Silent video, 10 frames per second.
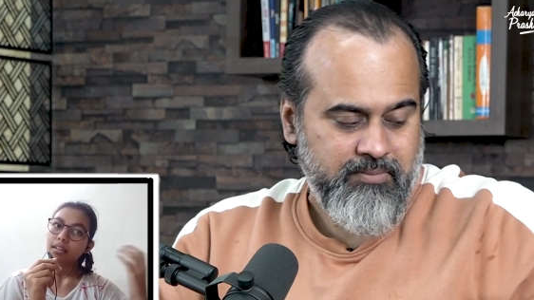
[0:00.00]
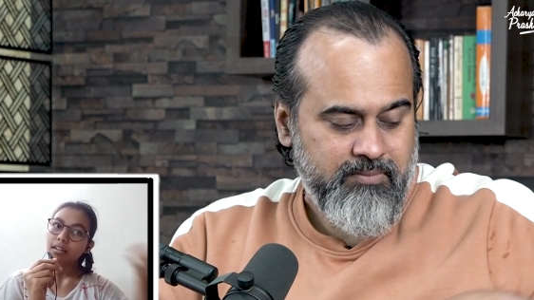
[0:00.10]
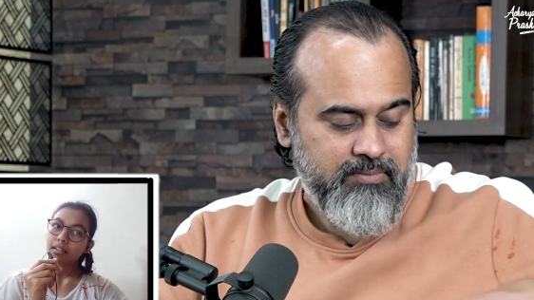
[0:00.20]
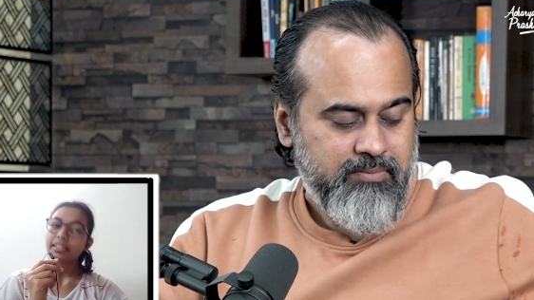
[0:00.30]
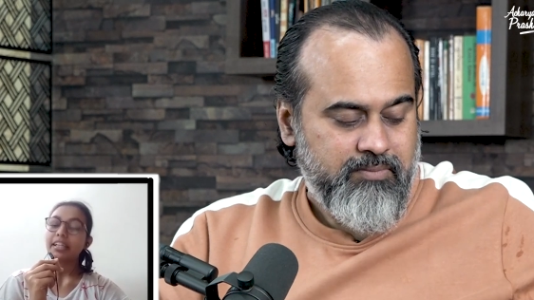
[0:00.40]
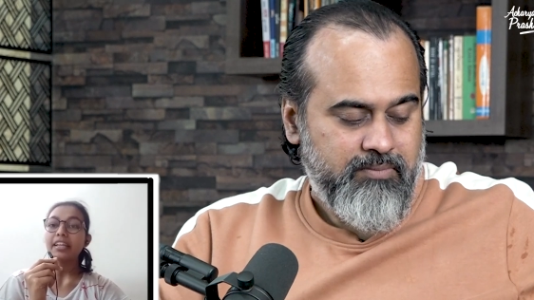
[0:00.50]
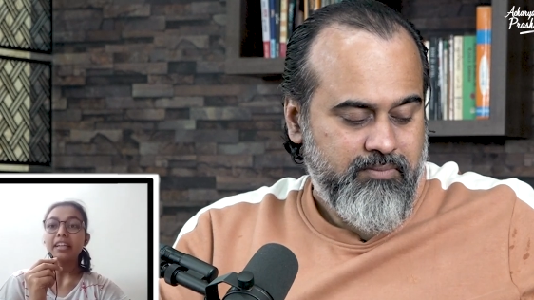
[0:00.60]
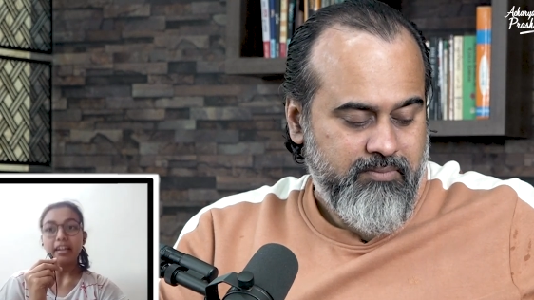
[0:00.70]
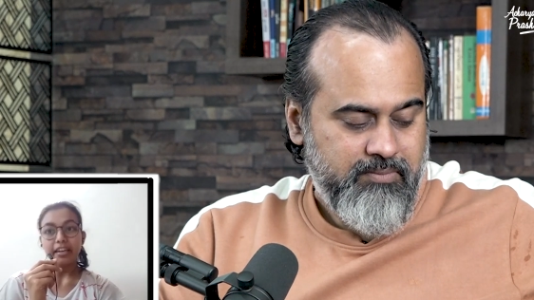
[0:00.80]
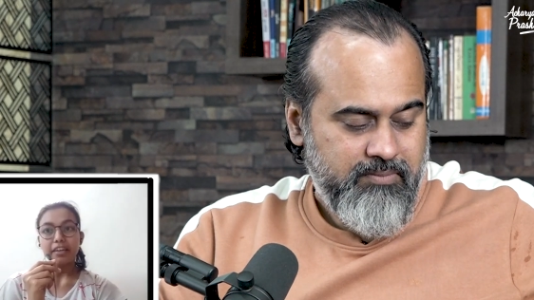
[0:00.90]
Speaker 1: uh, setting
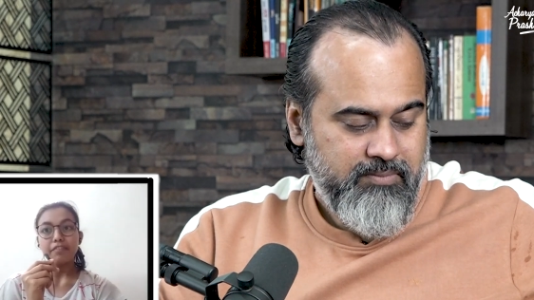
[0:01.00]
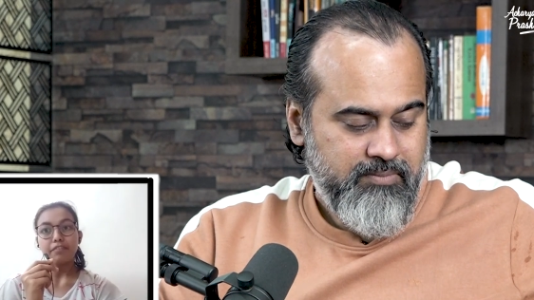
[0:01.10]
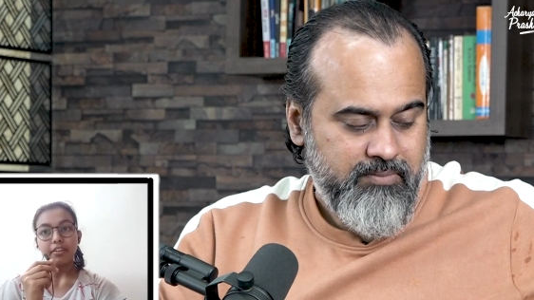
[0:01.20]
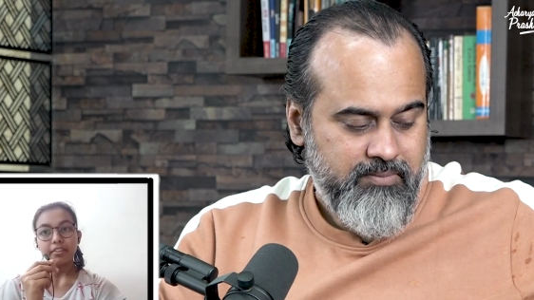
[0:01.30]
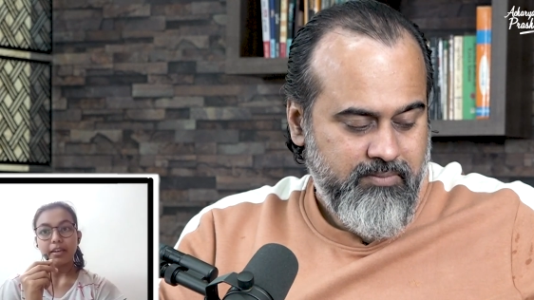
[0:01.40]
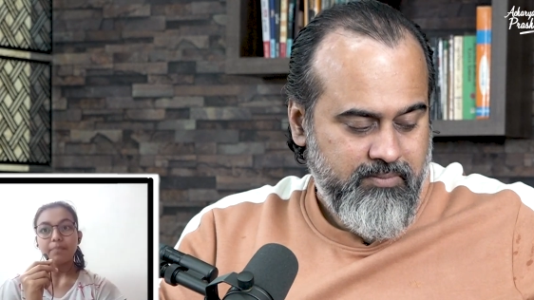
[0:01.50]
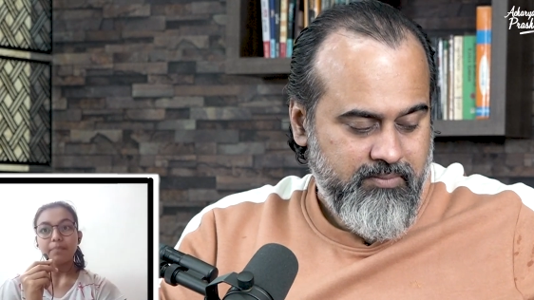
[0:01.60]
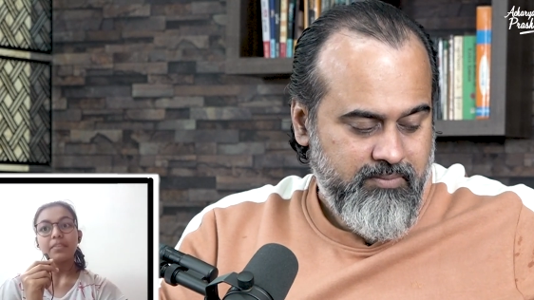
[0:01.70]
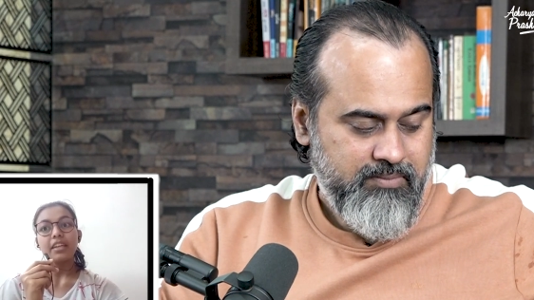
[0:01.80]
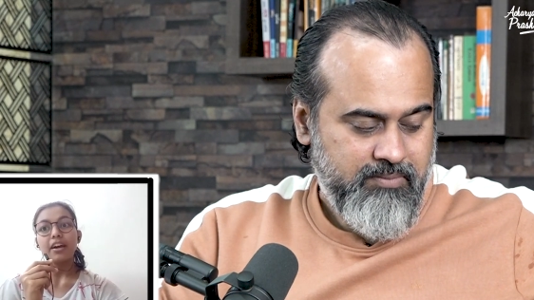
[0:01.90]
a aim for
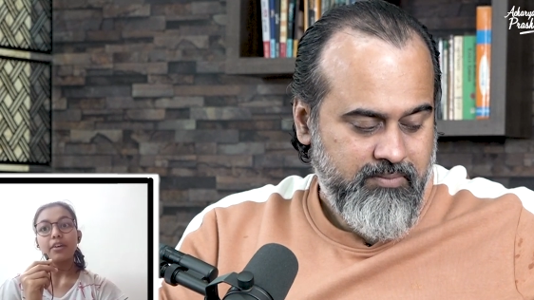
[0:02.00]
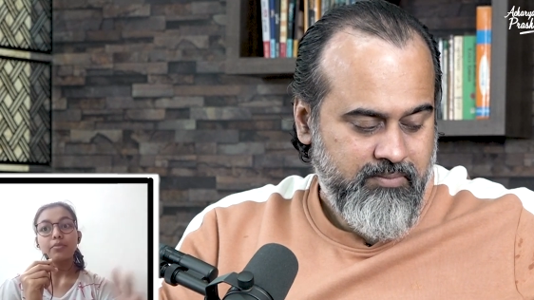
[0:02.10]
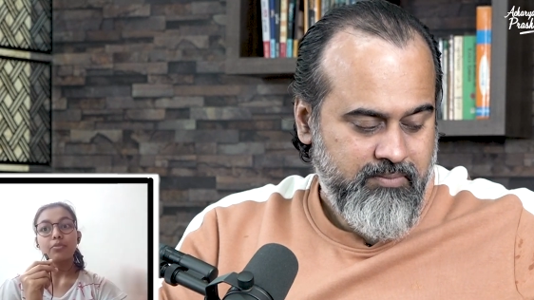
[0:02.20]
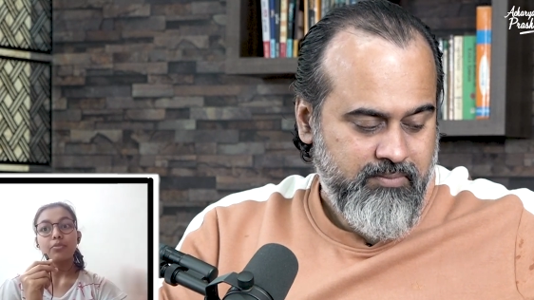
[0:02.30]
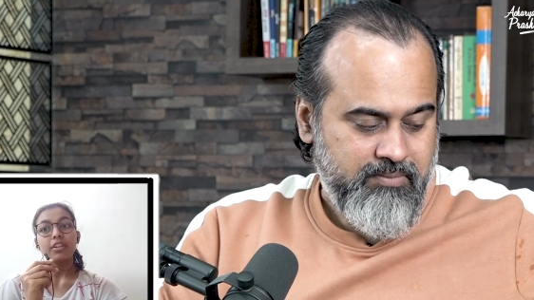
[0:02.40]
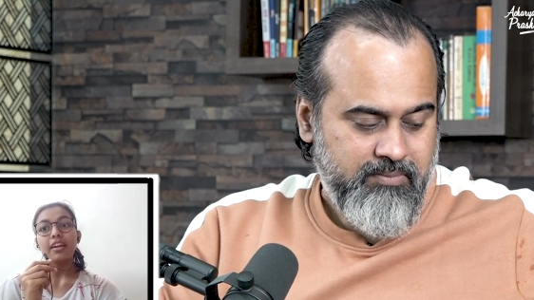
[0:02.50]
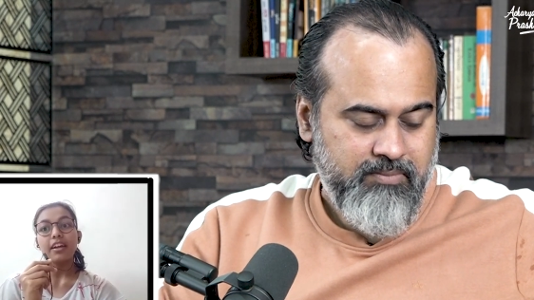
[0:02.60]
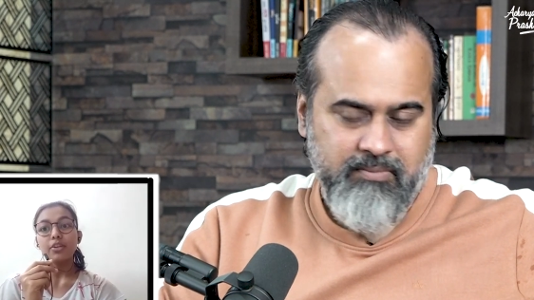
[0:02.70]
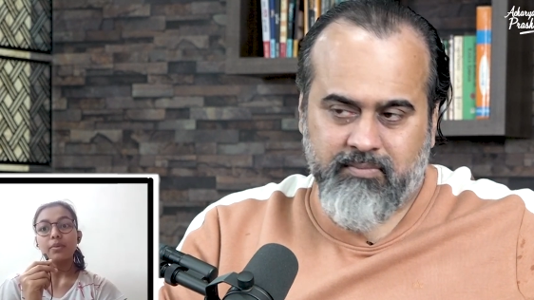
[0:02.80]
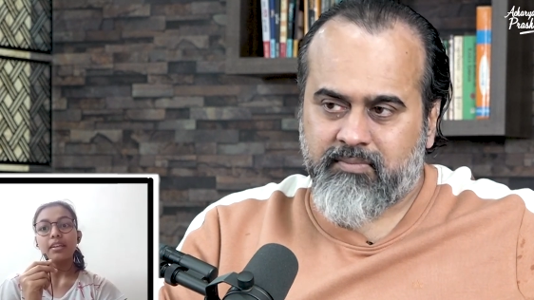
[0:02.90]
them, they are what they
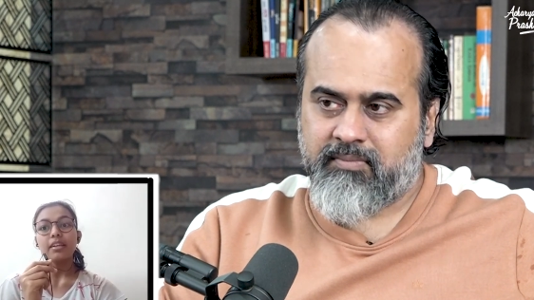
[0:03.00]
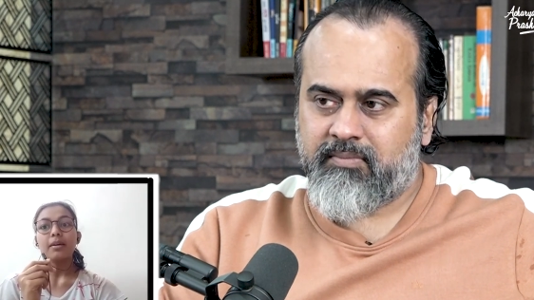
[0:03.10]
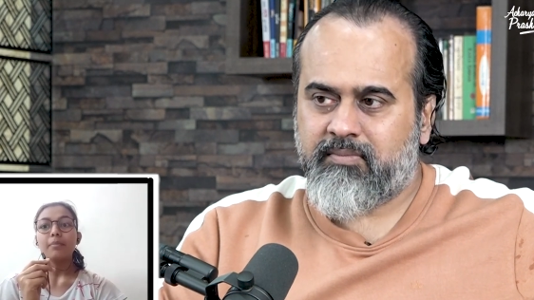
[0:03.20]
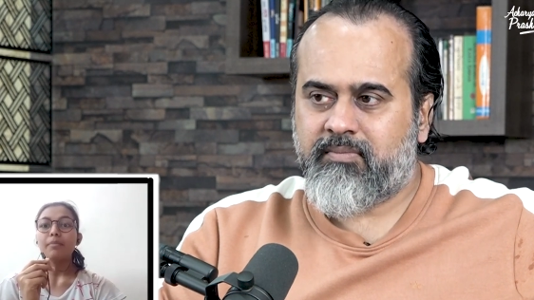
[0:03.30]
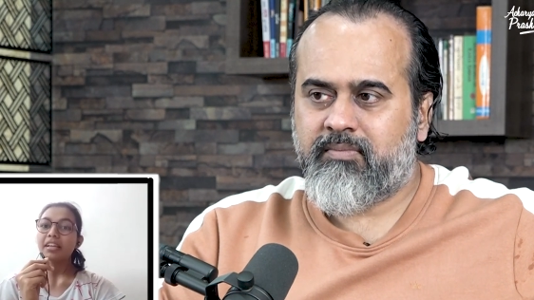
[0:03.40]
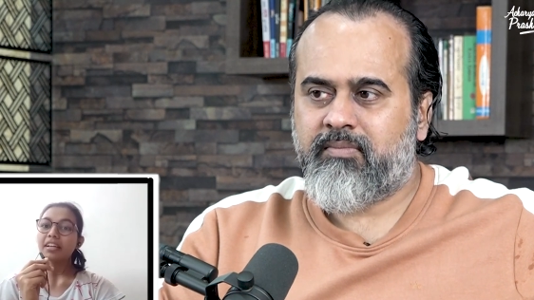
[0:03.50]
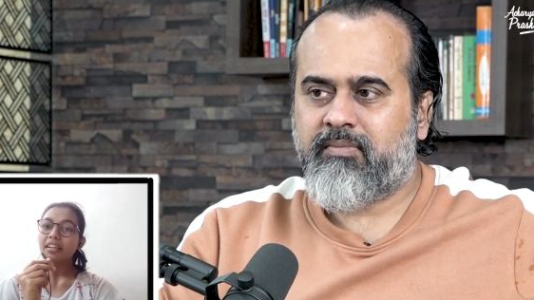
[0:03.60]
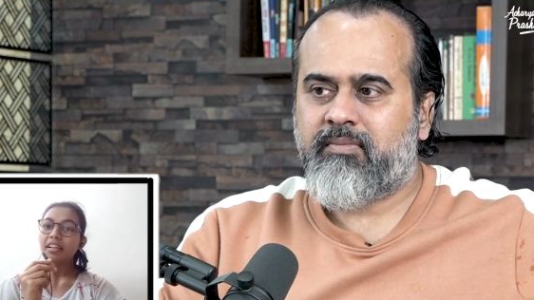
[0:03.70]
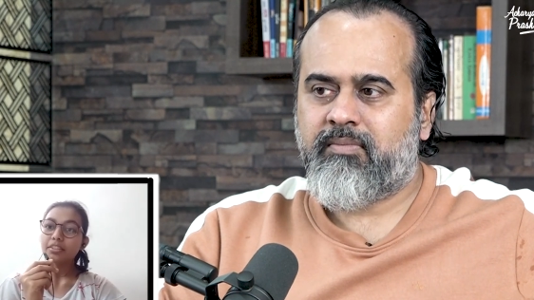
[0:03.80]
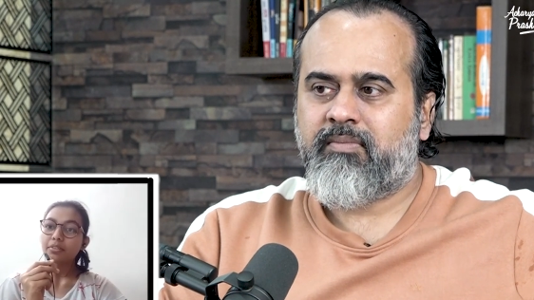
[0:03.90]
are doing, making
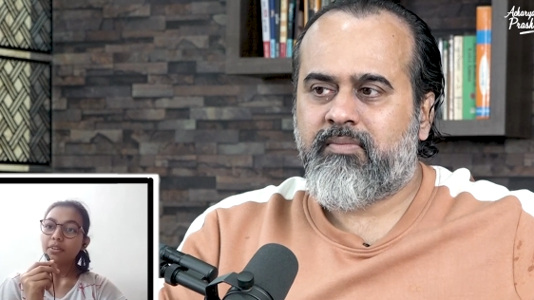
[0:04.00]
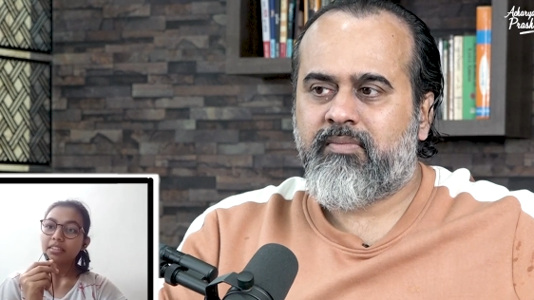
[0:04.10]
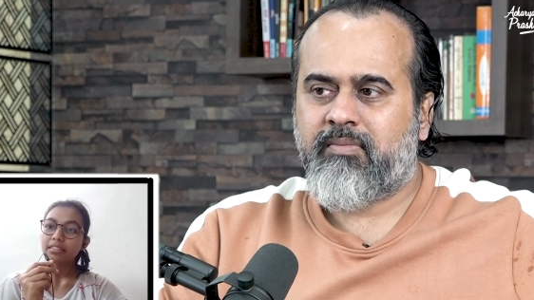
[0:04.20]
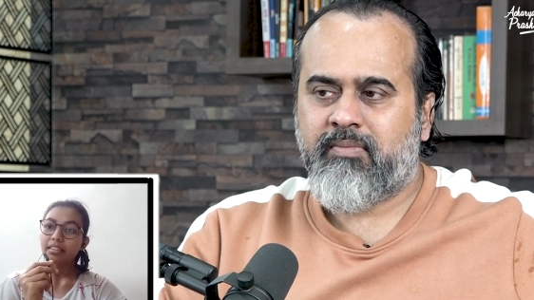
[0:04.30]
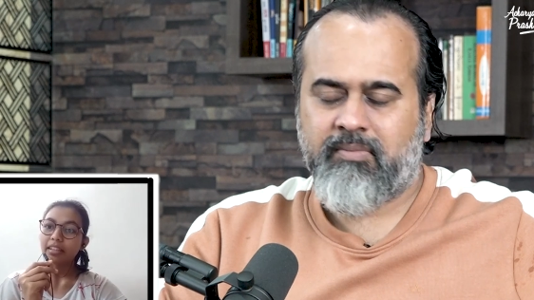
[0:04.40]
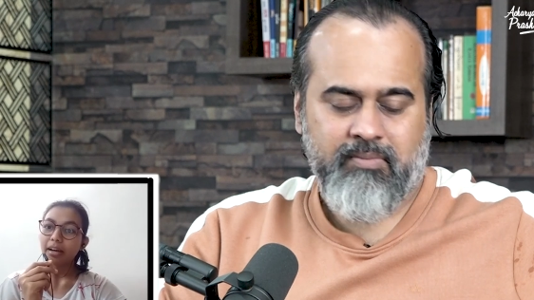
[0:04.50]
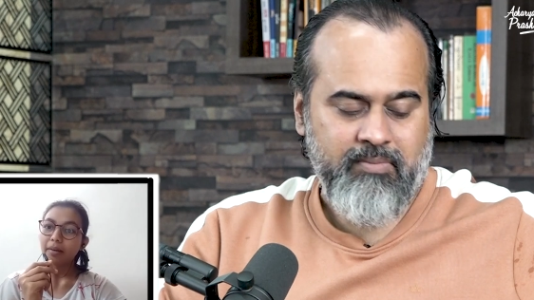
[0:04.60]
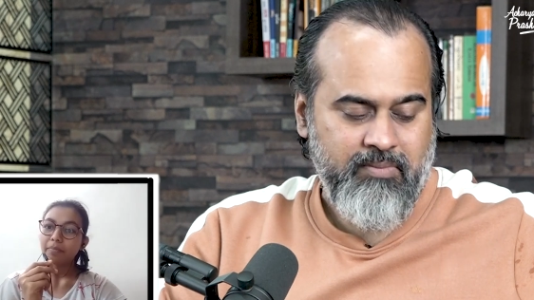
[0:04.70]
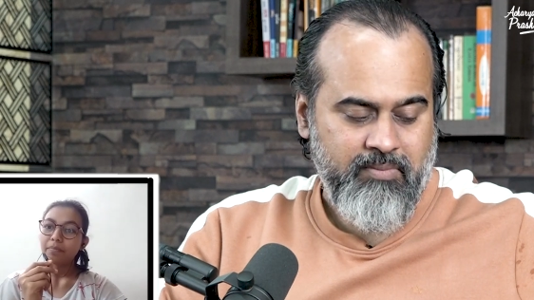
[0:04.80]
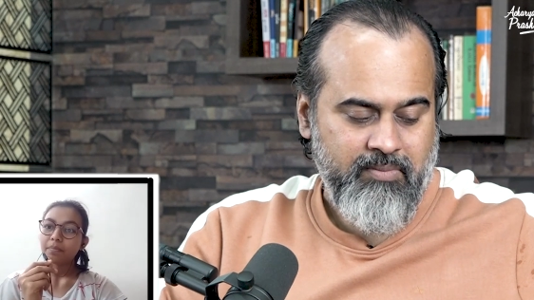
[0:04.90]
reels for Instagram,